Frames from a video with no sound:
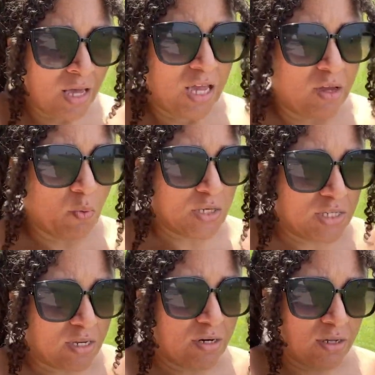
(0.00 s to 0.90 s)
it
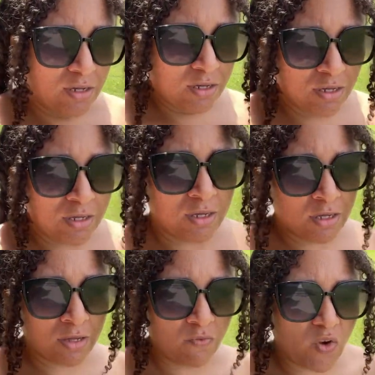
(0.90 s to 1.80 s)
wasn't
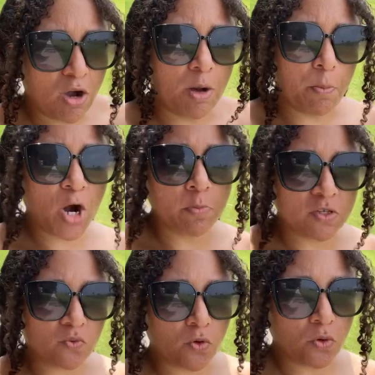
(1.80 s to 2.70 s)
very
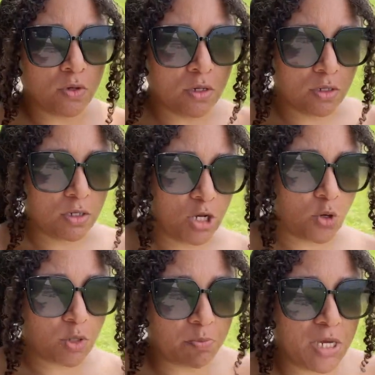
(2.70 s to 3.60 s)
purposeful, you know,
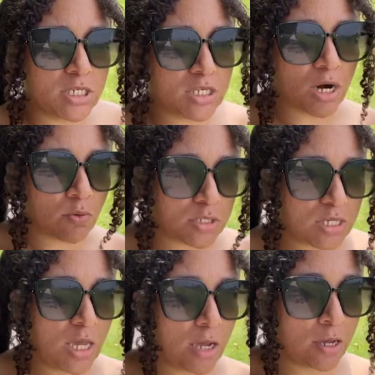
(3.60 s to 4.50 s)
the peaks that I
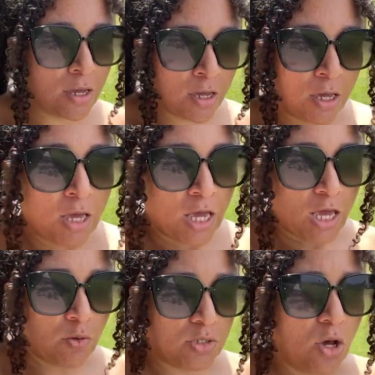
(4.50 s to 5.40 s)
received.
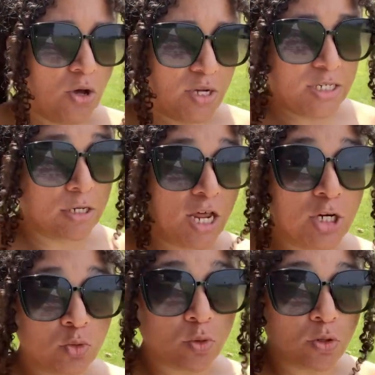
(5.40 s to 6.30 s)
It was all
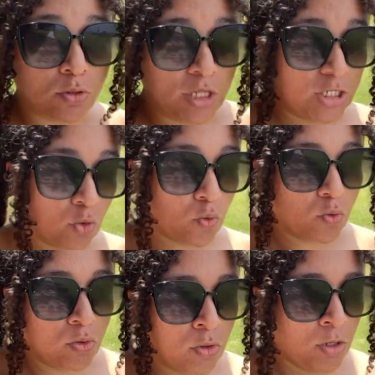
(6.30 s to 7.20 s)
intellectual, that's cool.